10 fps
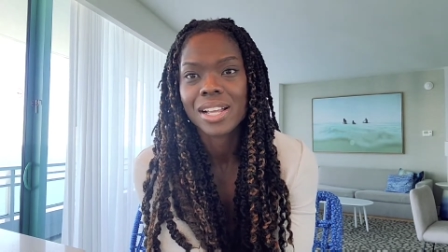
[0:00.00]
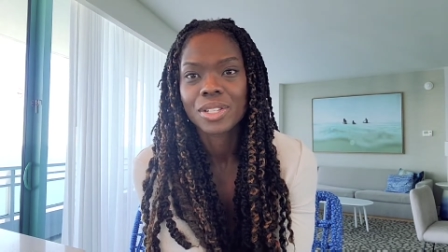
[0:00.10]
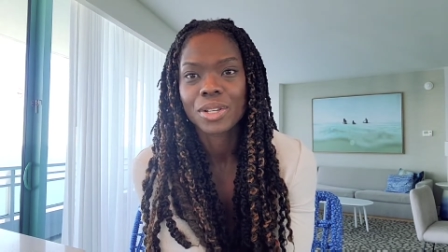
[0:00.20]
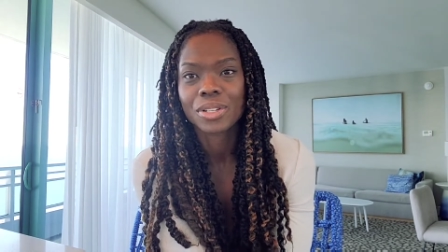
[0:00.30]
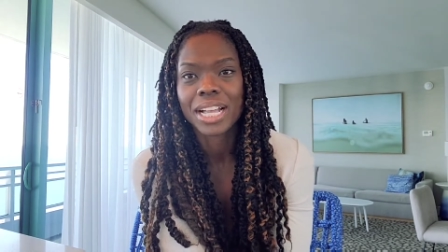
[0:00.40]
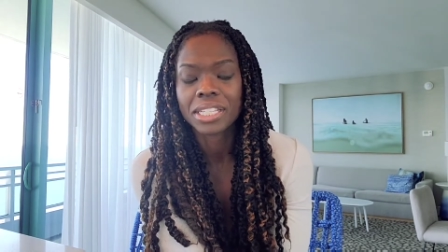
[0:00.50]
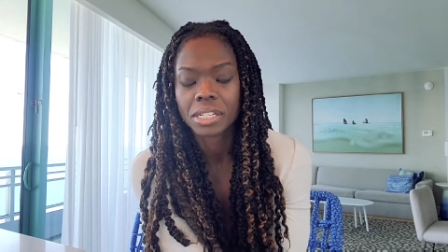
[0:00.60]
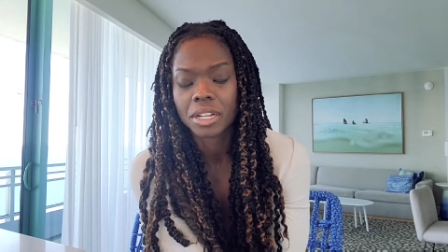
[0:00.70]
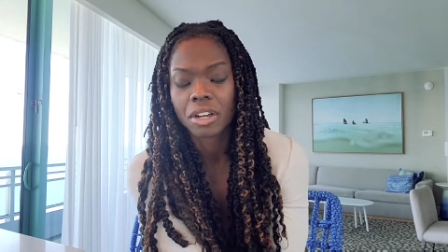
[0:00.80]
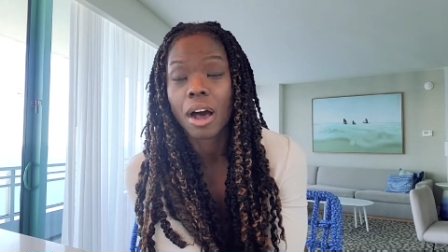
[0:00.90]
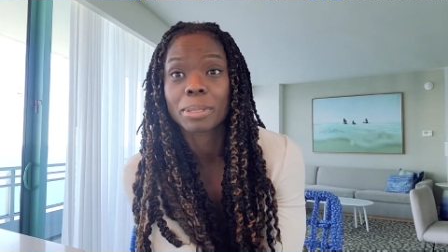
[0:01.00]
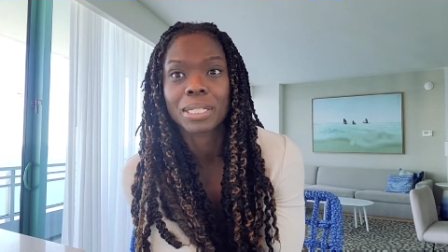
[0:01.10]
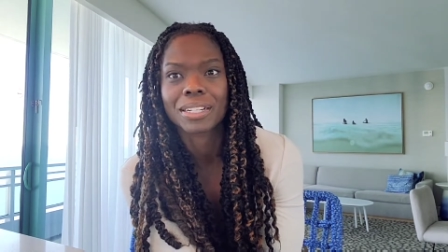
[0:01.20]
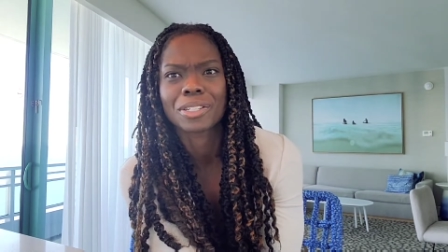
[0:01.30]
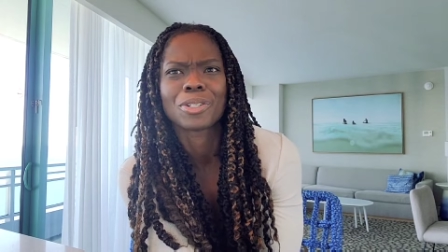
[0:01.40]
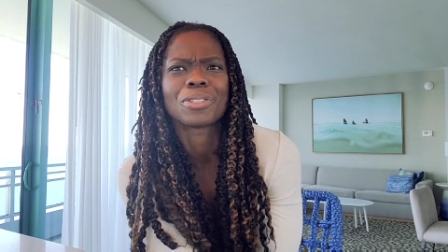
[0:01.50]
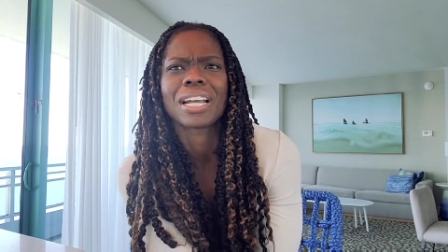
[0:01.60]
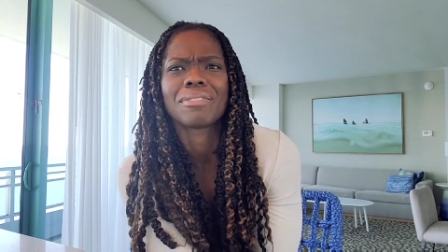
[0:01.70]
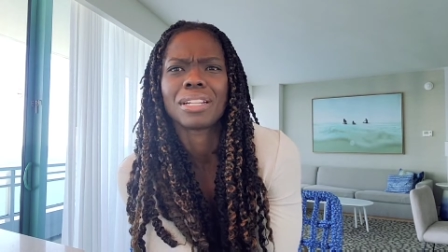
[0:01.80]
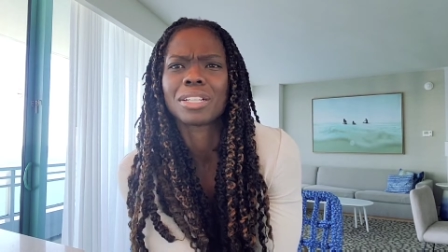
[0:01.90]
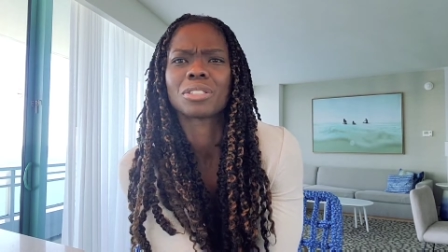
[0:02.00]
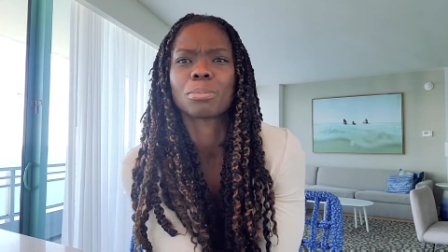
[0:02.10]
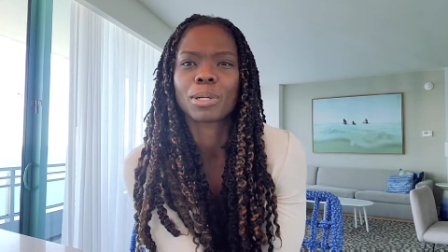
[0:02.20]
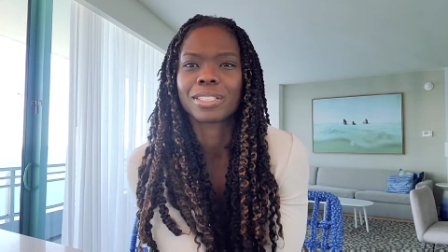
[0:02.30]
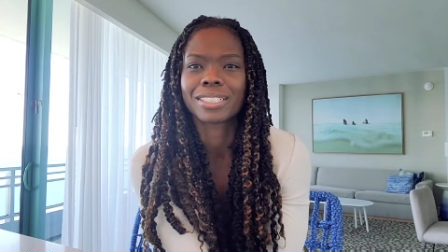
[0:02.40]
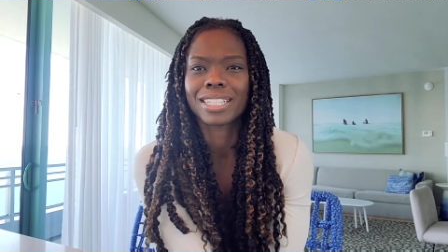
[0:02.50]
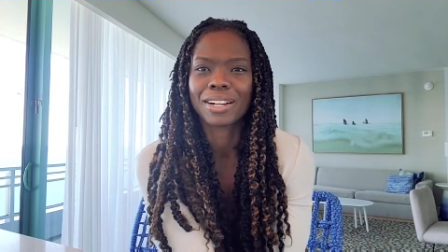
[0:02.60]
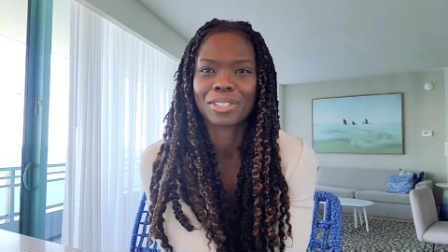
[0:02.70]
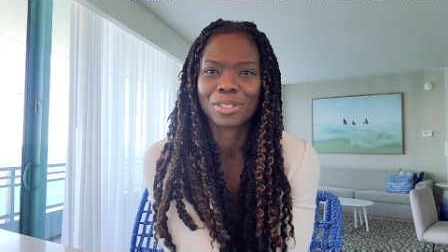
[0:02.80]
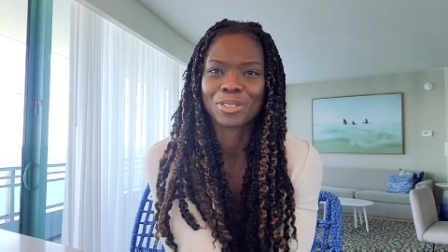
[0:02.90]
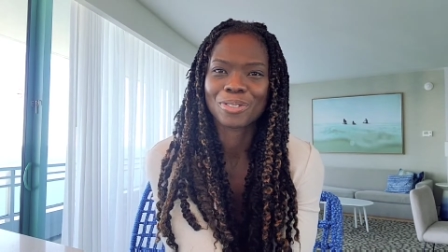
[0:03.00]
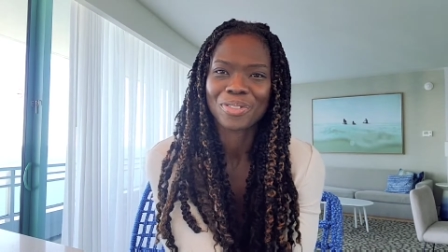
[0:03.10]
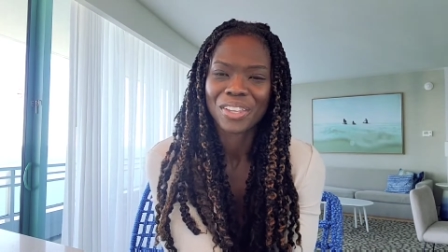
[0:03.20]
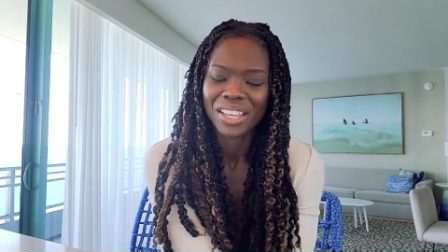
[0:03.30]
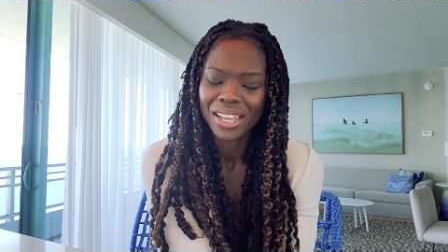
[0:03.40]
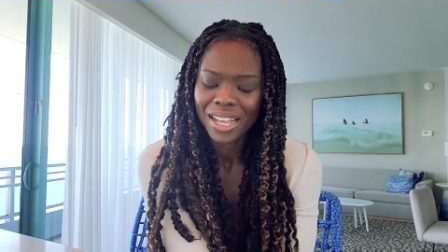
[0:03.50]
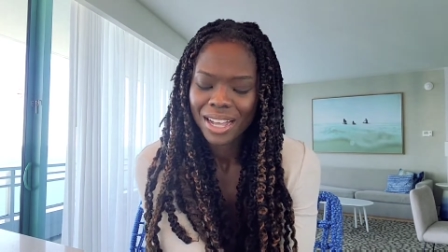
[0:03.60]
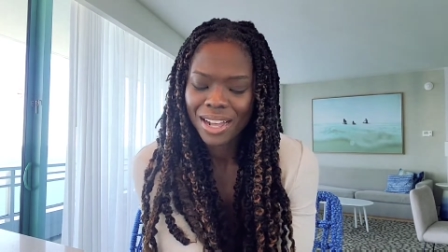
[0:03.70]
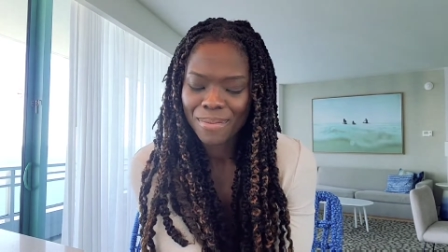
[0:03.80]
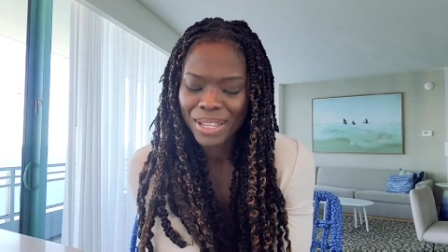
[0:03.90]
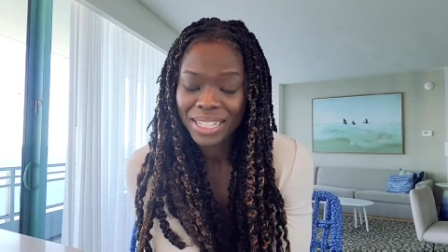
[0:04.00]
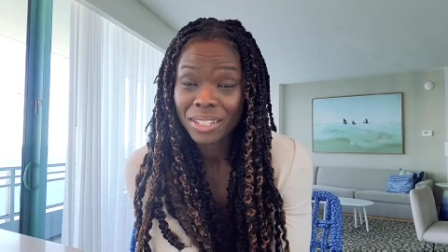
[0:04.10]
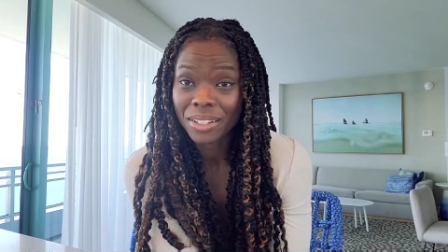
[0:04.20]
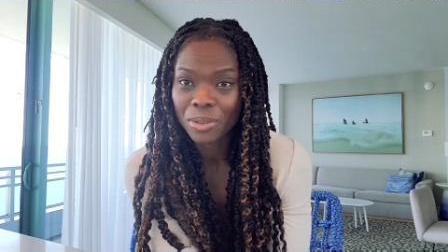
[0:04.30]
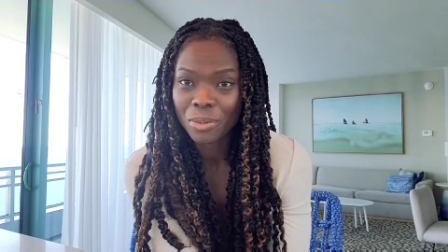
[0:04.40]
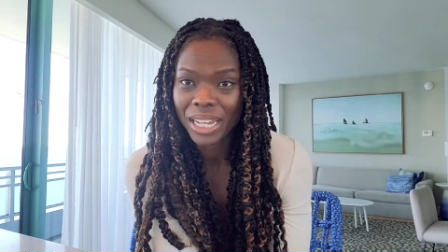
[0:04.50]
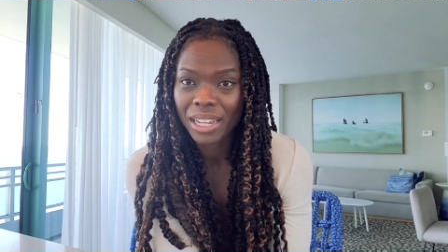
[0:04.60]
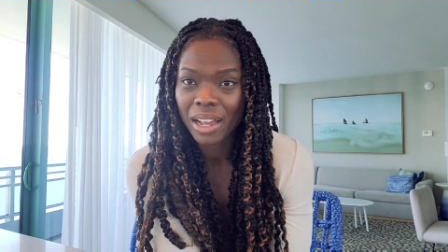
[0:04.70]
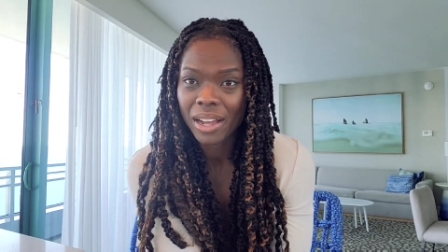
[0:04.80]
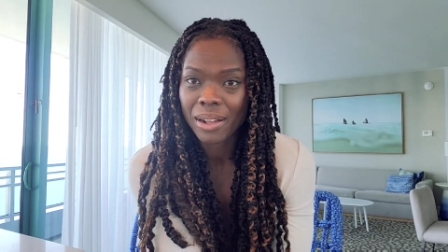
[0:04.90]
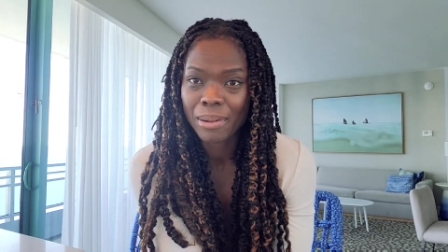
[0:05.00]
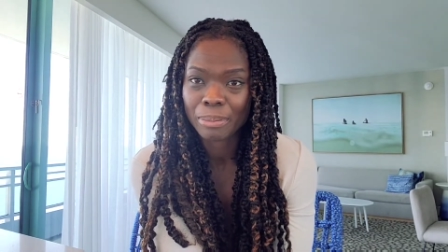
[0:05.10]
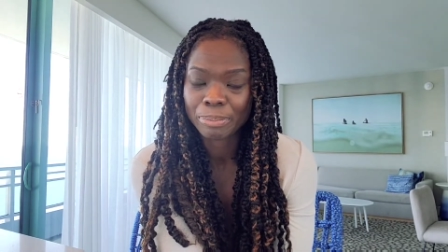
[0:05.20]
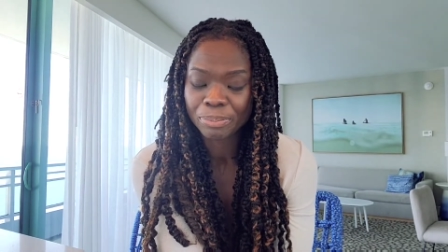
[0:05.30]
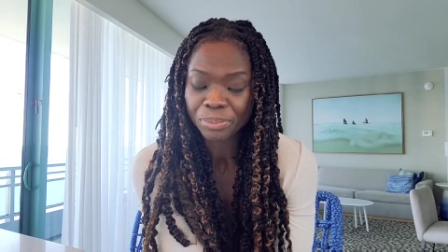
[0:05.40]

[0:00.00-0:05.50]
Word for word: So that's another option. And you know, they have lots of products there. So um, that's another way um,